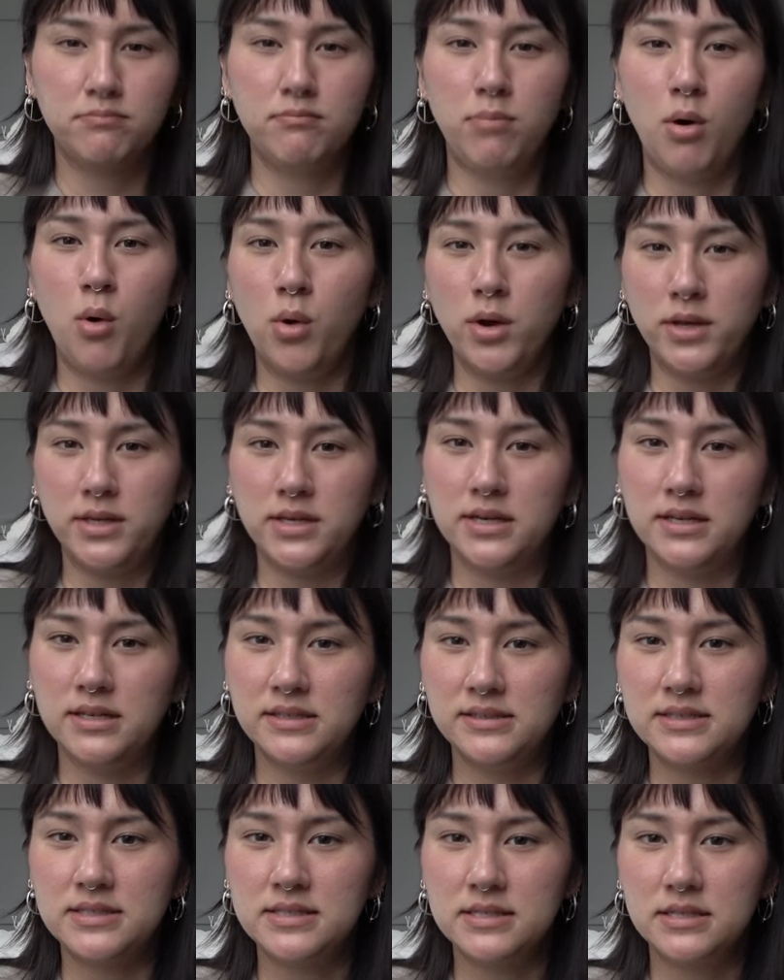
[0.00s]

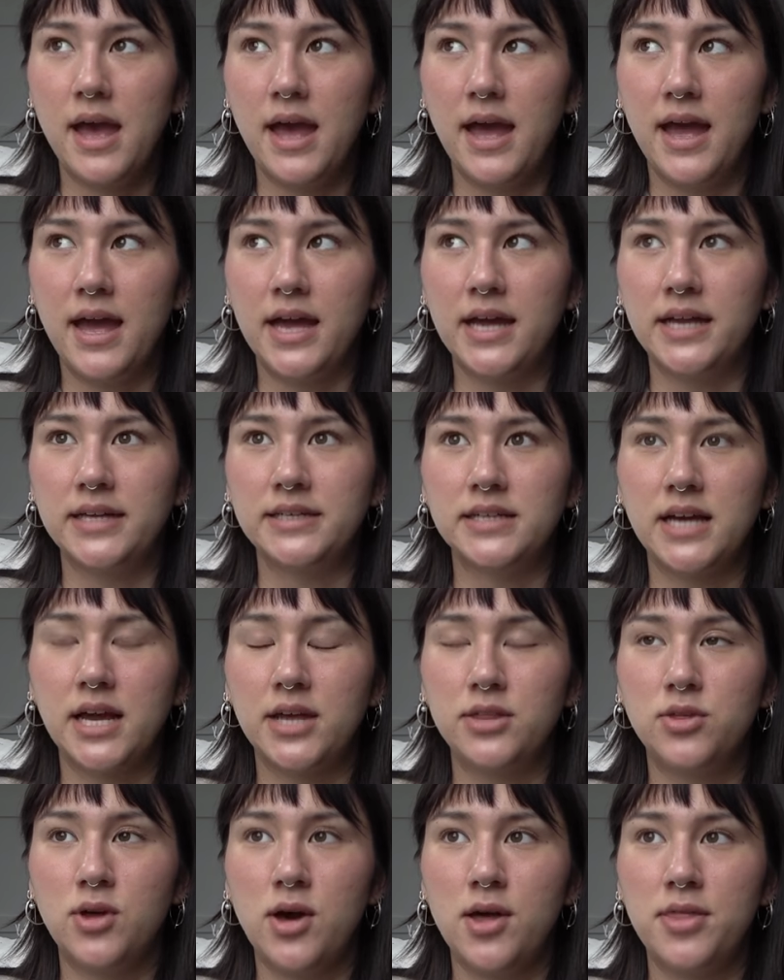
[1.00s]
poignant and i
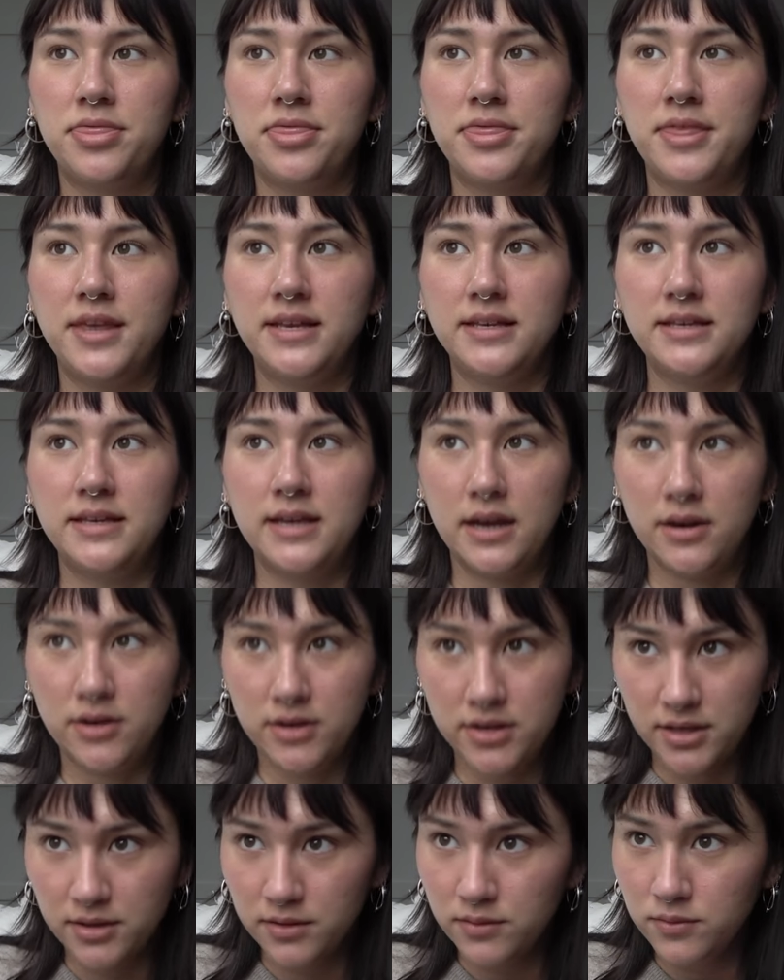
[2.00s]
thought the
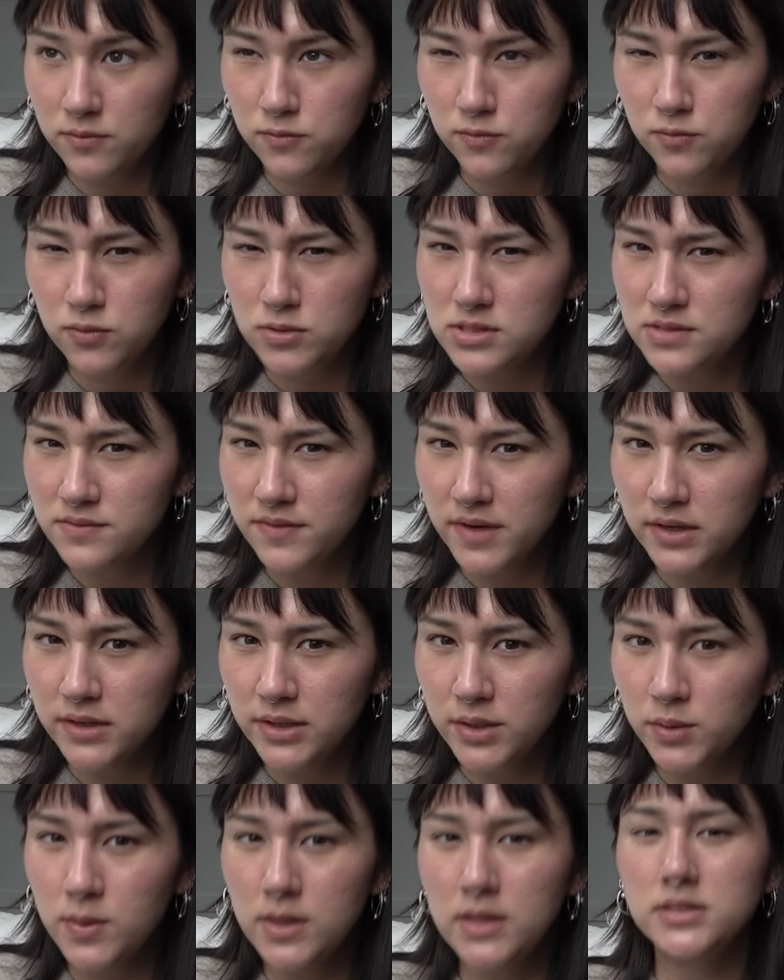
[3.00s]
narrative was
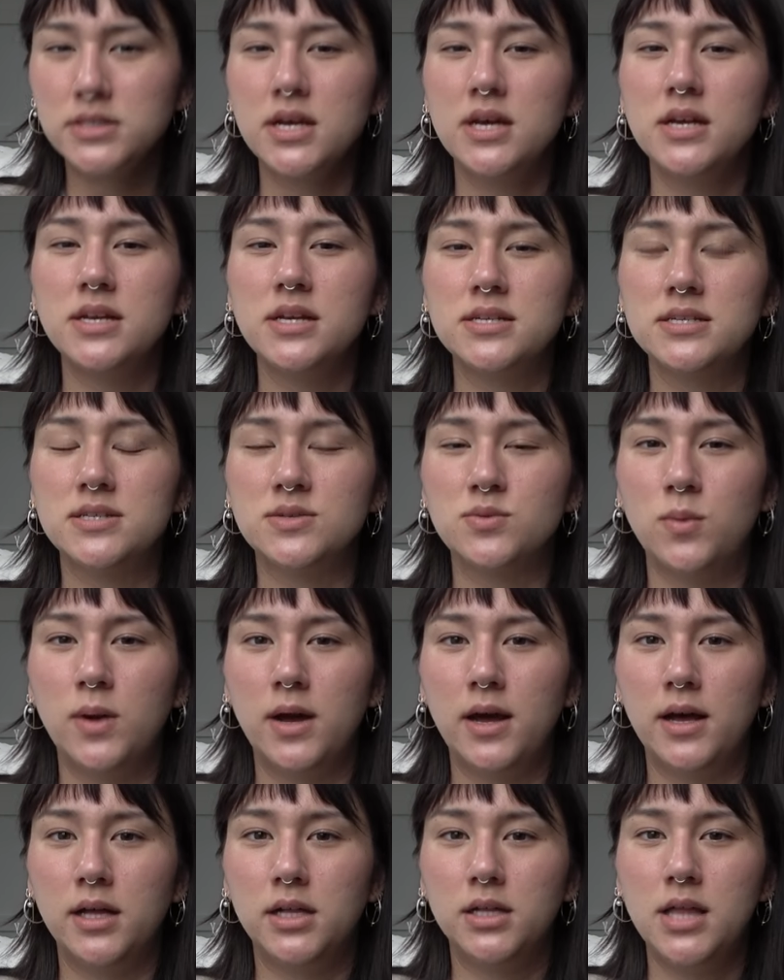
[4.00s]
very well done as
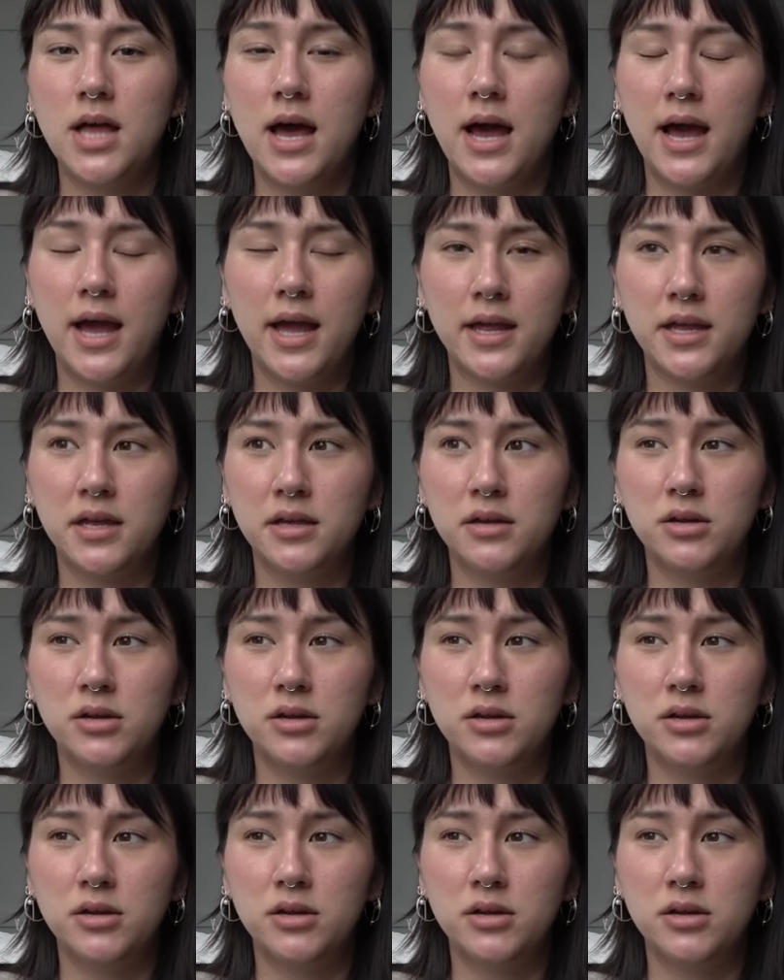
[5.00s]
well i